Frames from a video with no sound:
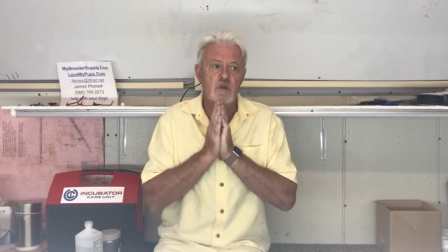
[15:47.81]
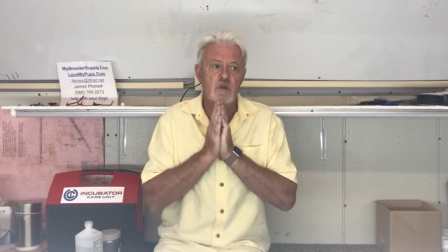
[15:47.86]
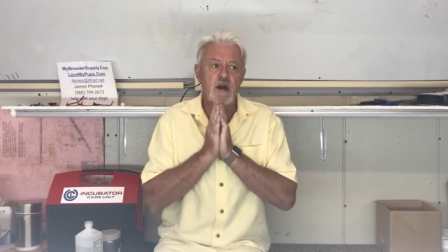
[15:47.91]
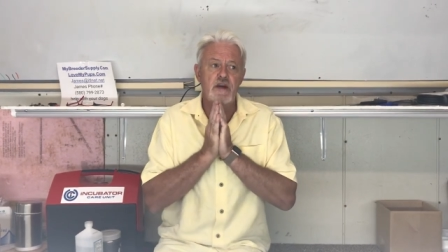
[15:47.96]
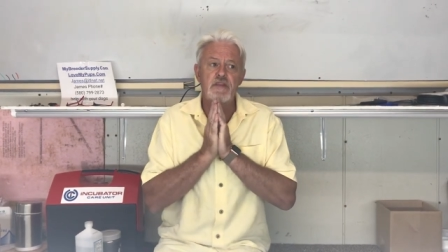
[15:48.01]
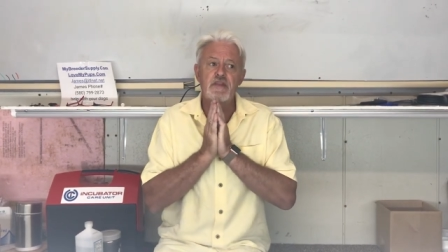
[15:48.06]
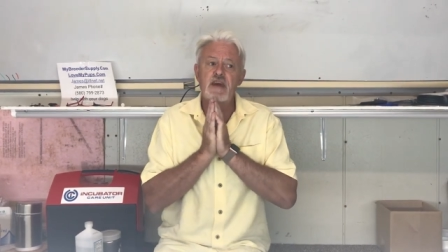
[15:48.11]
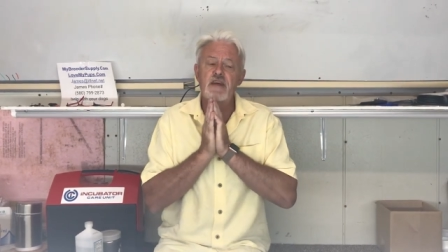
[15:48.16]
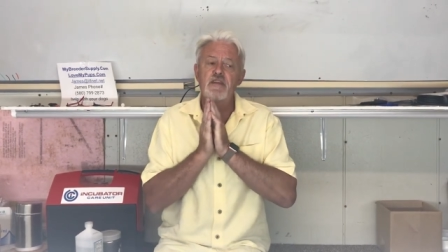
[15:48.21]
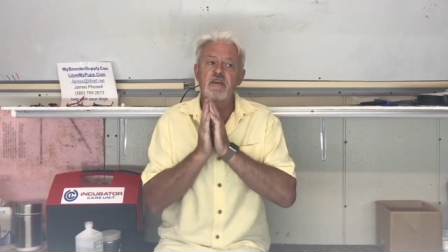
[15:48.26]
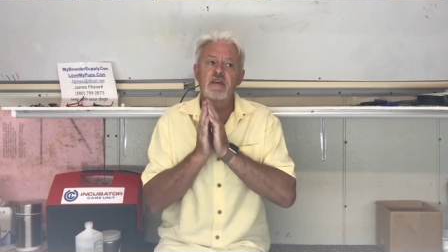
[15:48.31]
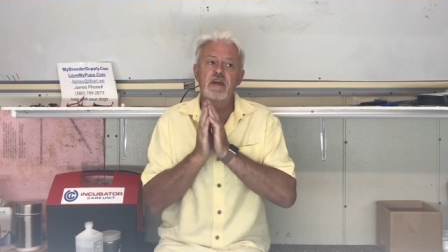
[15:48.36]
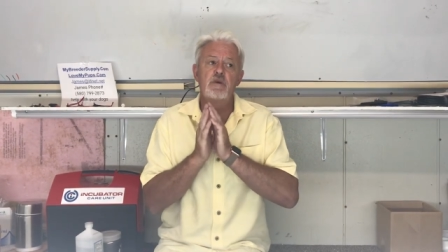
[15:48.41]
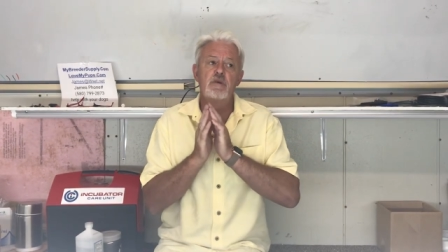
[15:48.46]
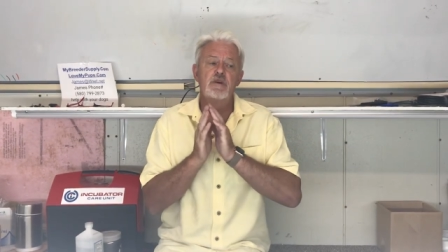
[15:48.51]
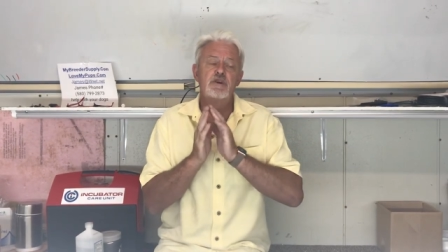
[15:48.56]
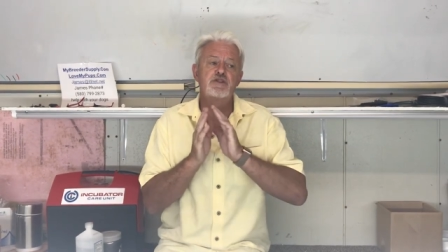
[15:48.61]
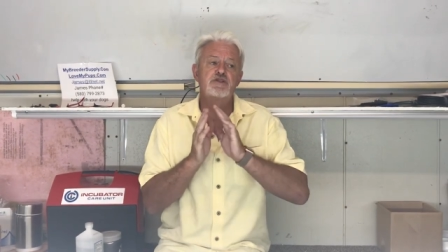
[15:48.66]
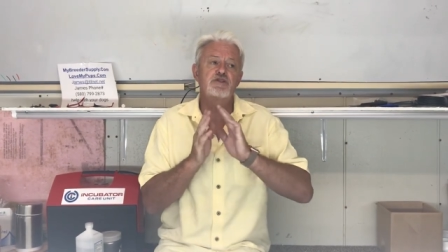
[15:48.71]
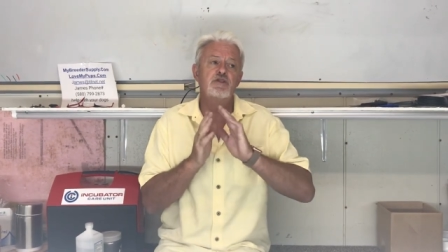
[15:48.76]
Well, I think that
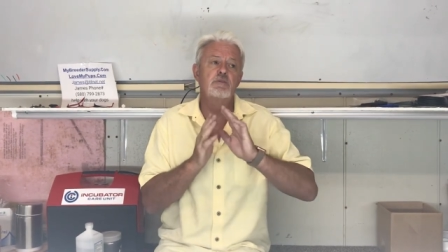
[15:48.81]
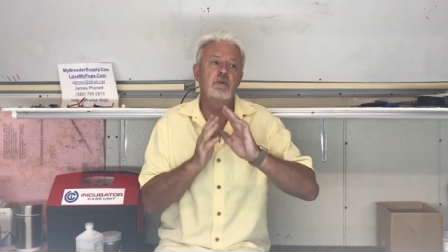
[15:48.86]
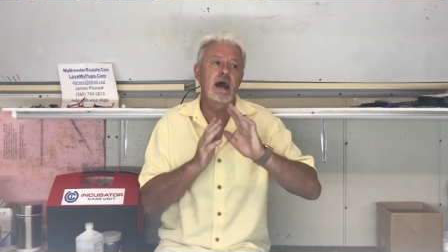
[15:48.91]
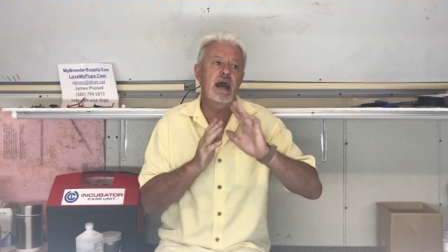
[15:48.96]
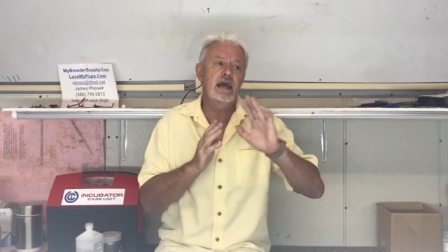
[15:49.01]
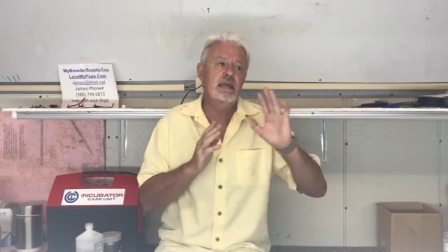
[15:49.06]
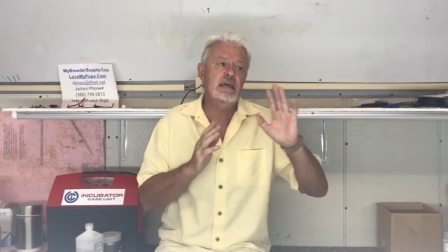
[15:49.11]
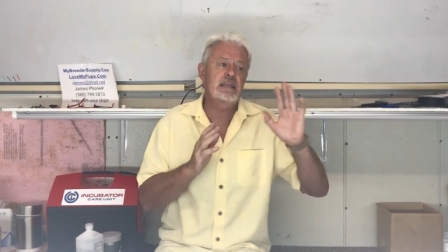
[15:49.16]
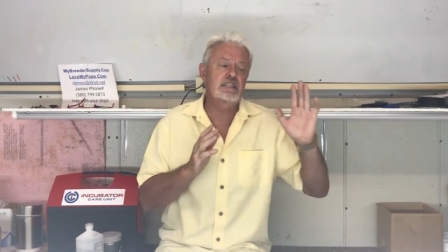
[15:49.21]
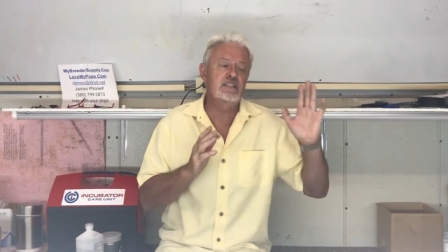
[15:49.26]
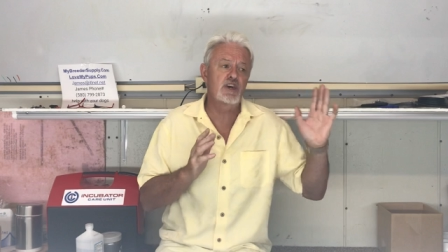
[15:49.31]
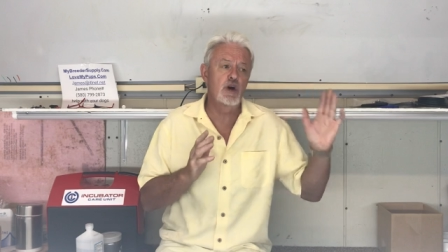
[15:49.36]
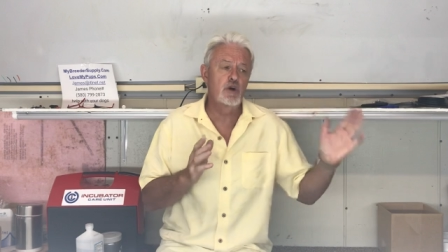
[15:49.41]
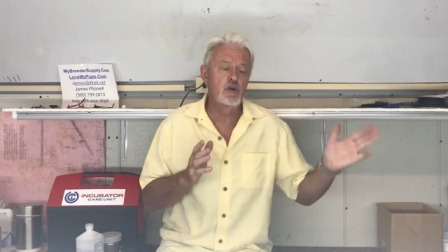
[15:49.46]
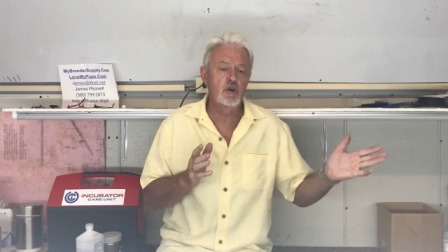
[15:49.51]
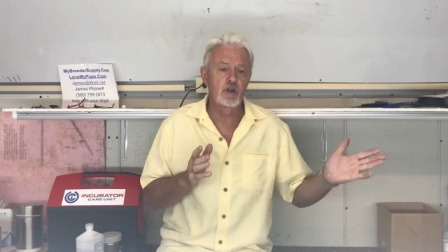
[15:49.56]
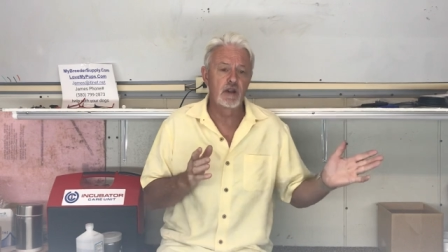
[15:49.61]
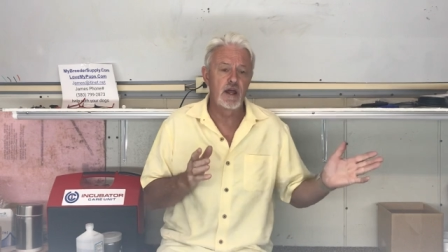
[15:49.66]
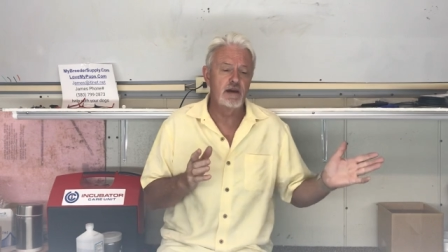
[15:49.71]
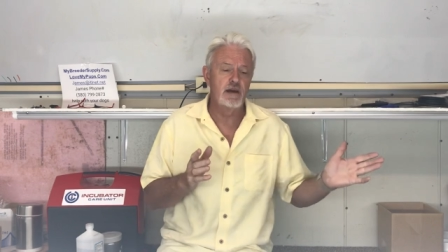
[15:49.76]
there is some
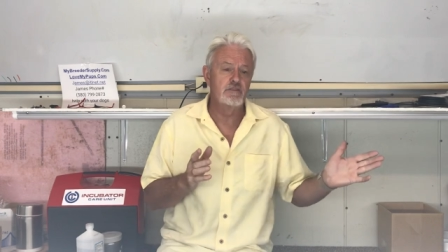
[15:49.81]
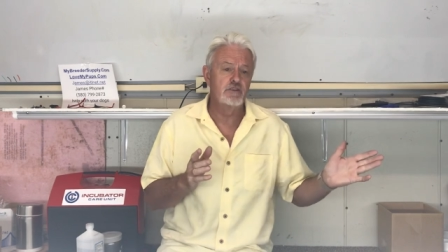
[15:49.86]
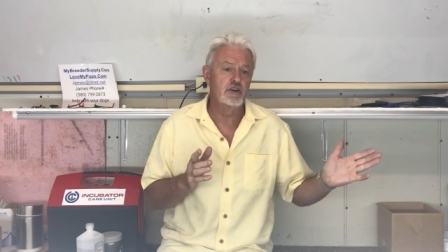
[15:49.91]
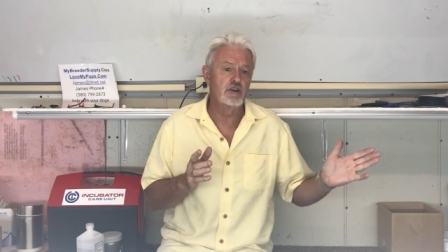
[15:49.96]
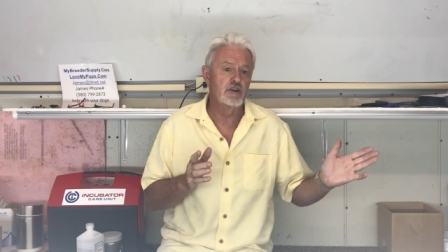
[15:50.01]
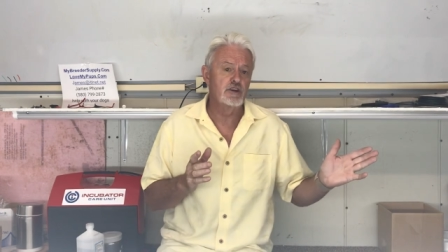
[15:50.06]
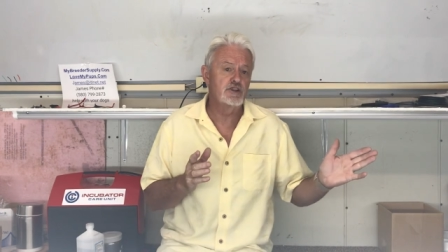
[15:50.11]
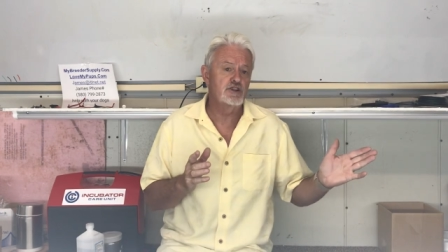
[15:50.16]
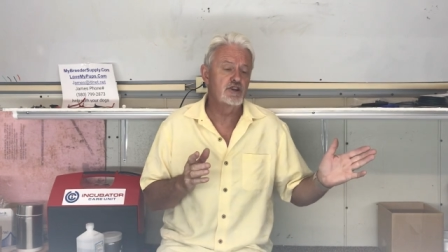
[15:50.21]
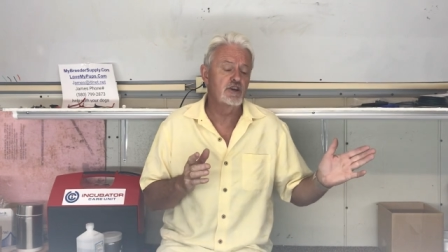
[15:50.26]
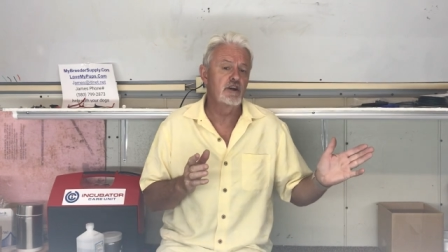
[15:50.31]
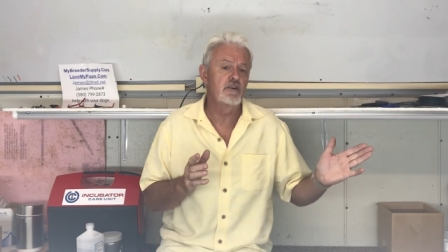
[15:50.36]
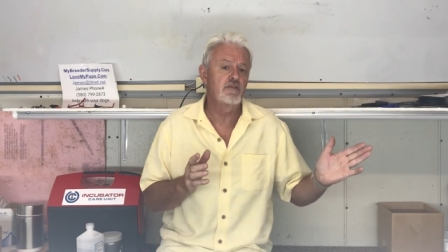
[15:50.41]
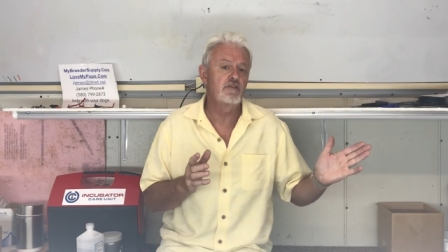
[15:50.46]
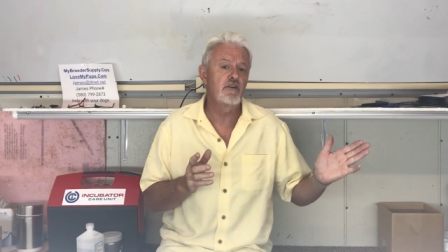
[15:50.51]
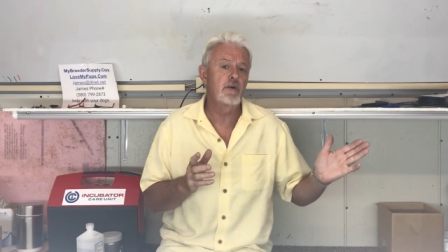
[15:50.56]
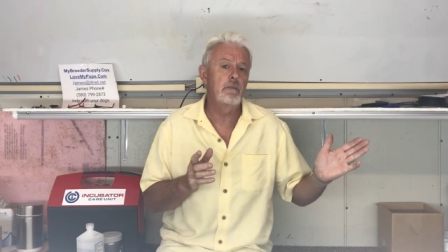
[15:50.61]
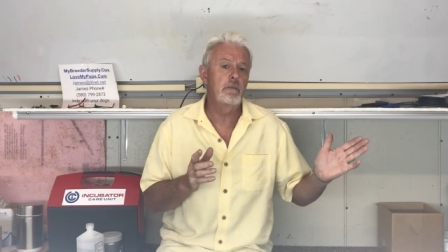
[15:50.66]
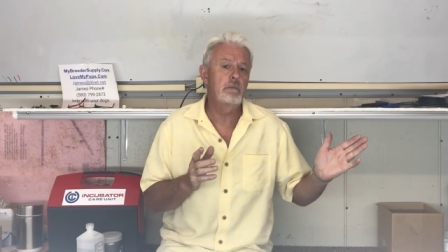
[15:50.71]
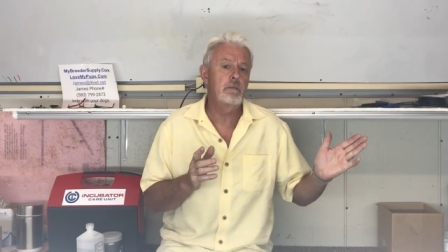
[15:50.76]
anecdotal evidence that
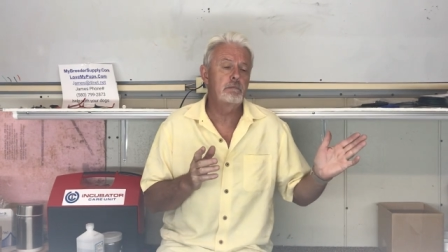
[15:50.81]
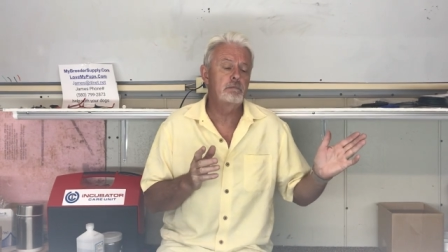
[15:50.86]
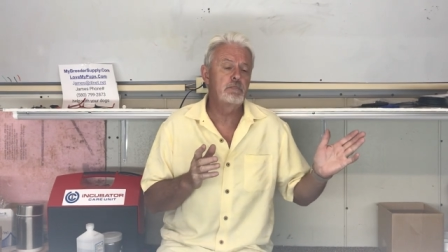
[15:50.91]
if a